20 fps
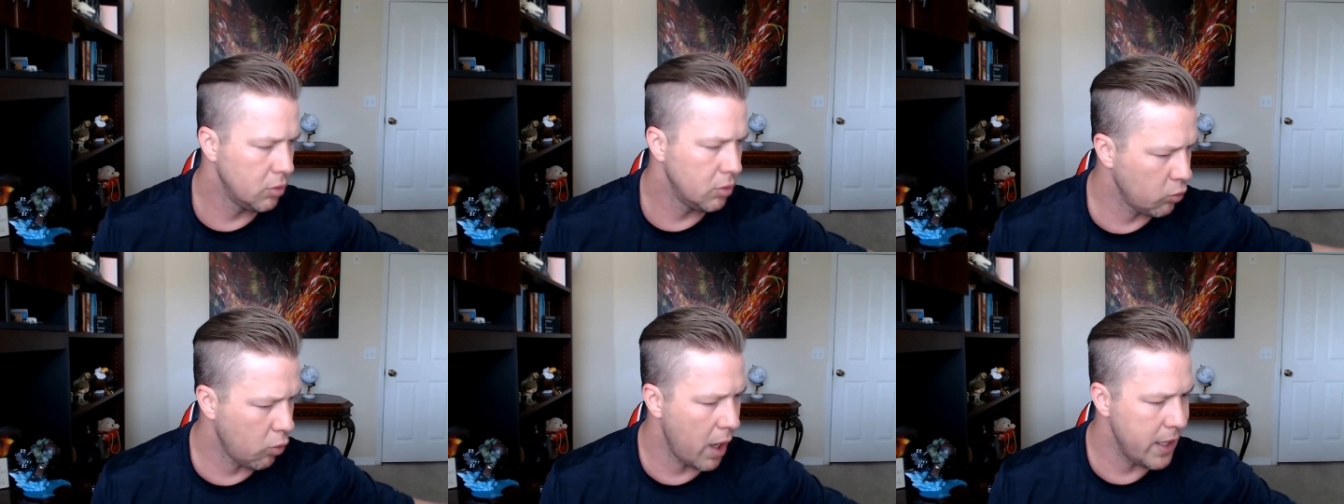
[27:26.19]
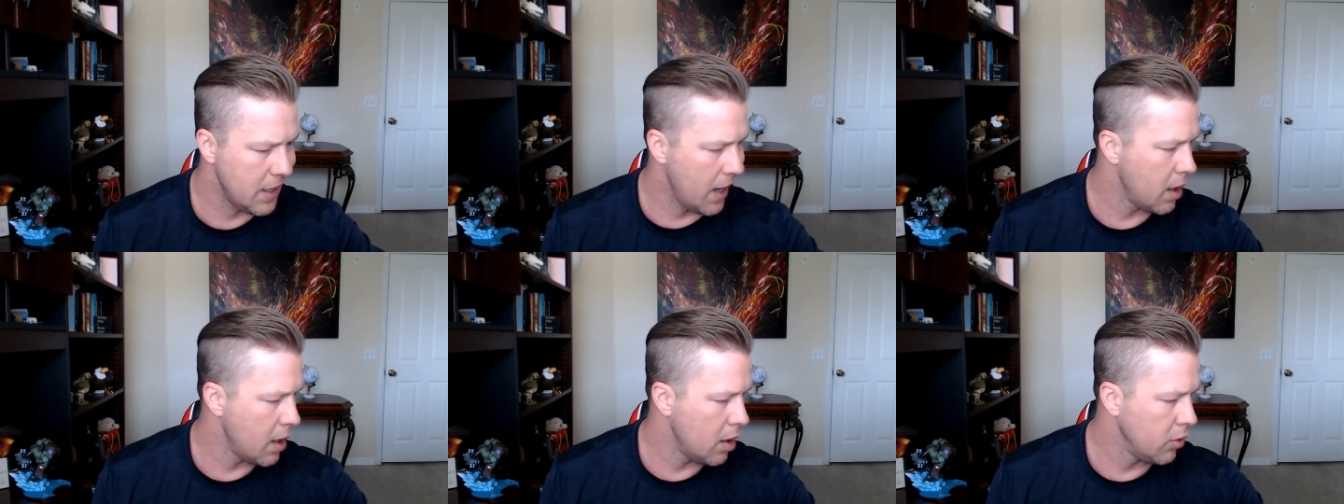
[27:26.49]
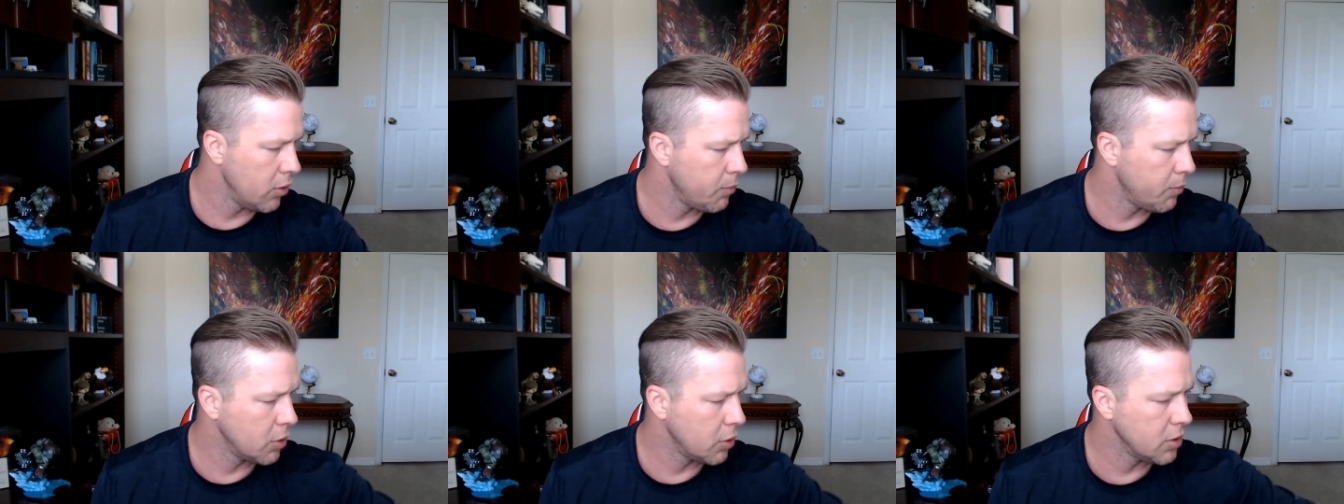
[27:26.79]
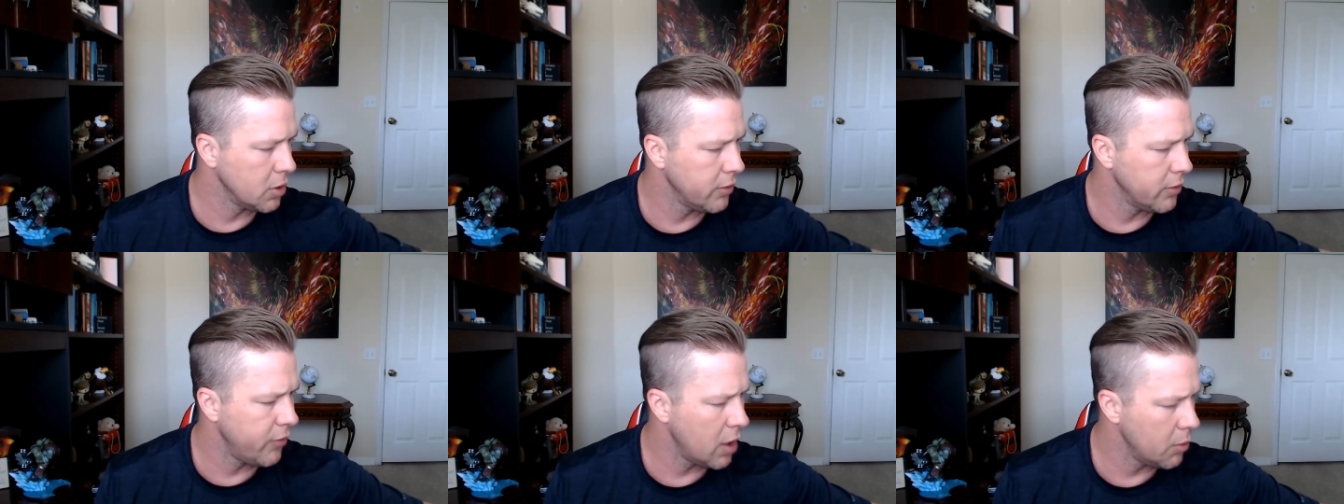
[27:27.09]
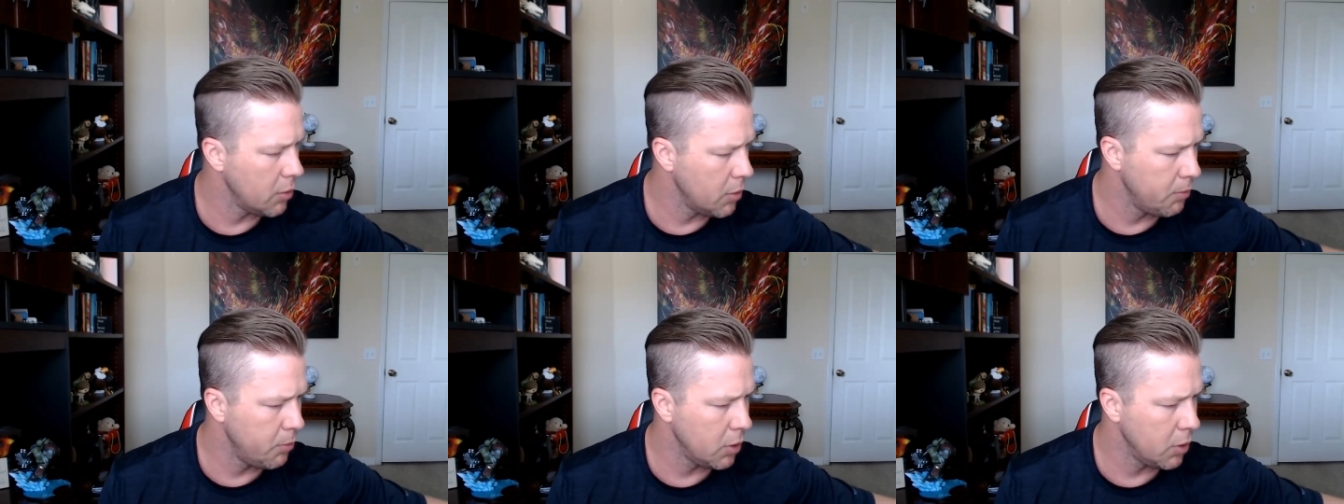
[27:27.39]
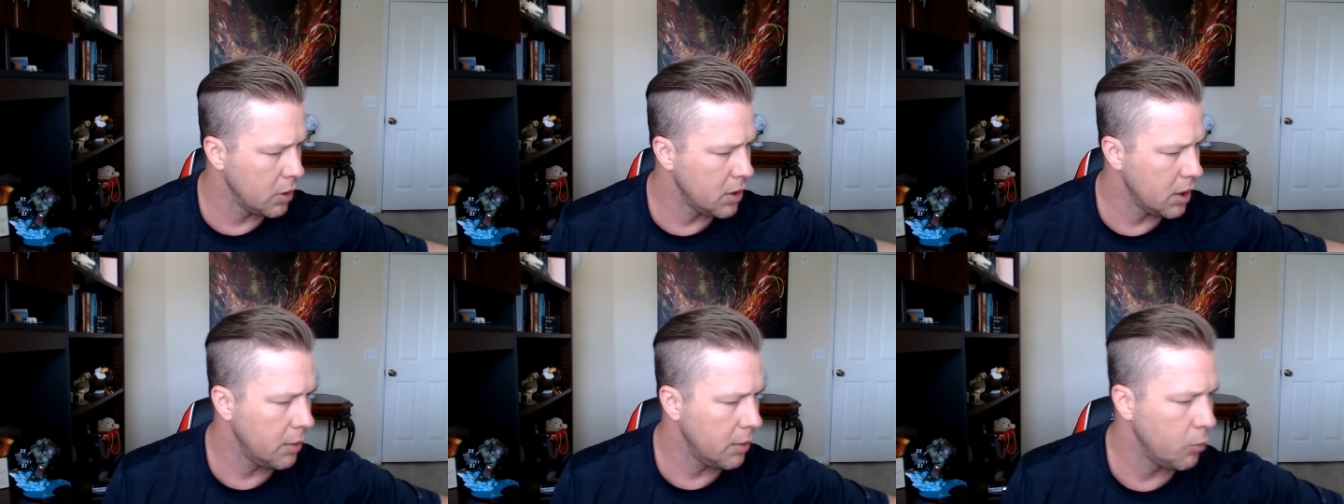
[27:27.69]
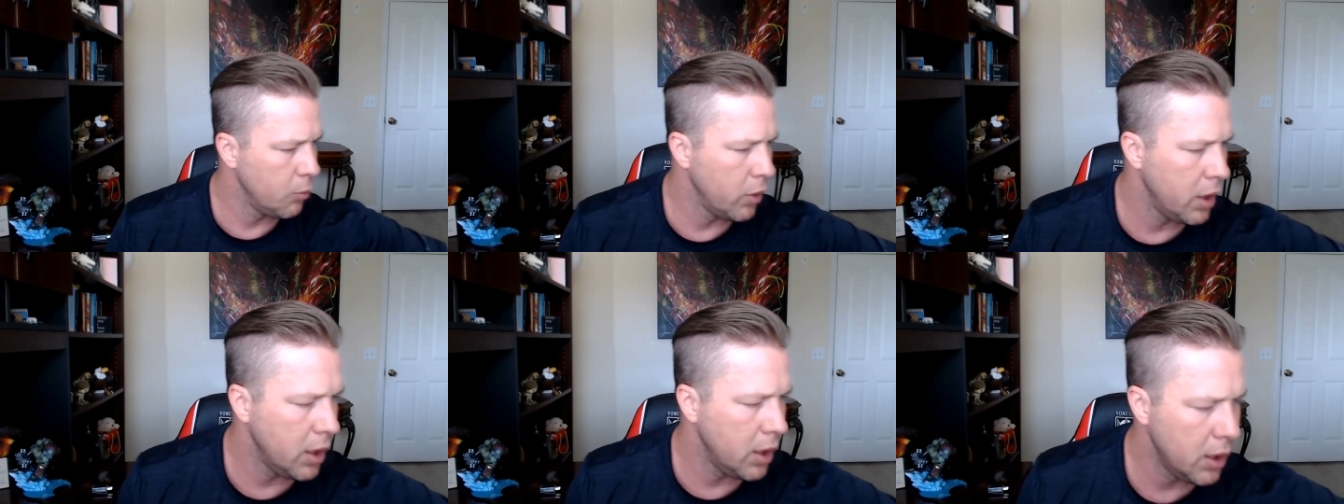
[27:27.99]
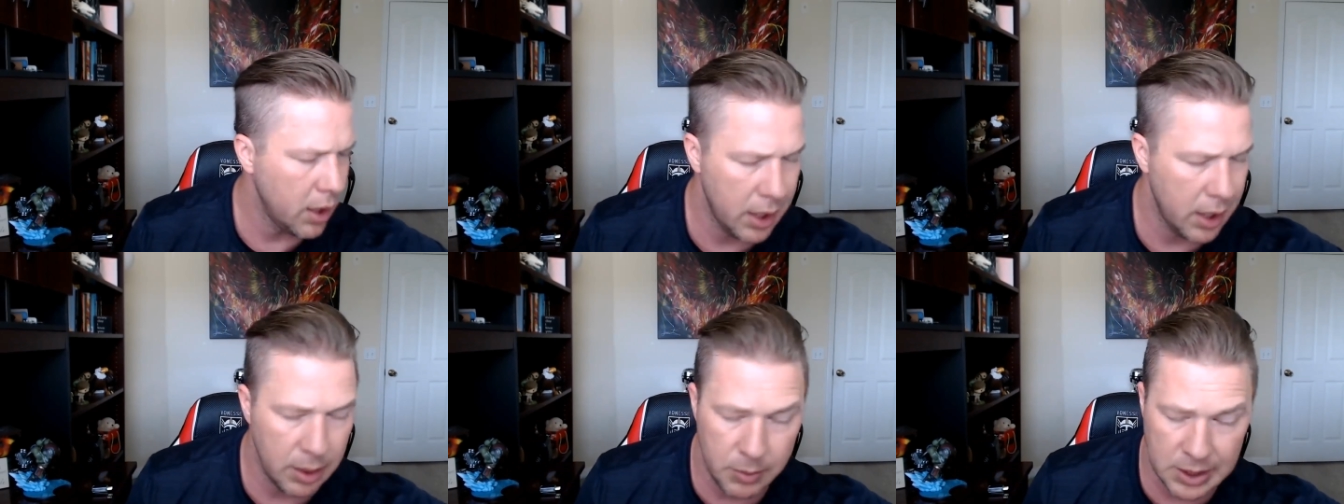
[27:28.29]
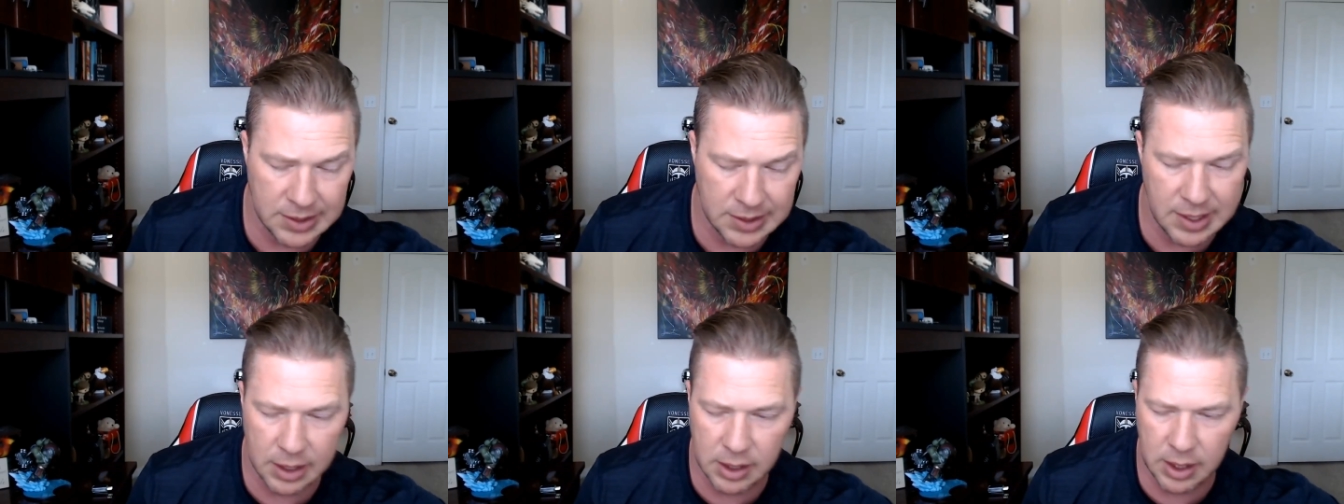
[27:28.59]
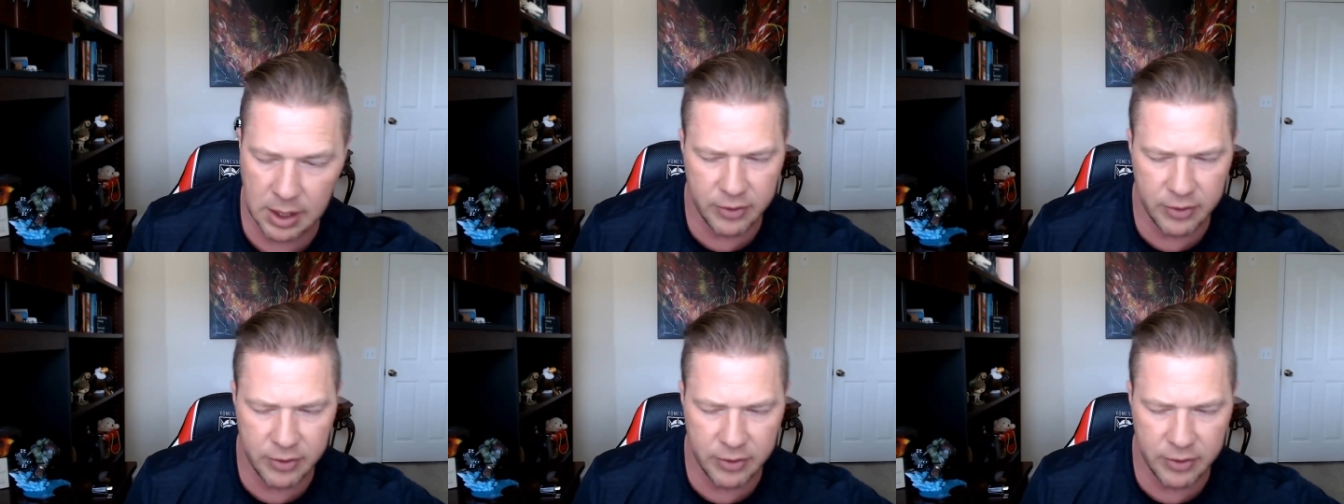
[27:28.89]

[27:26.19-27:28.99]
right now the personal development book that i'm reading and i'm not saying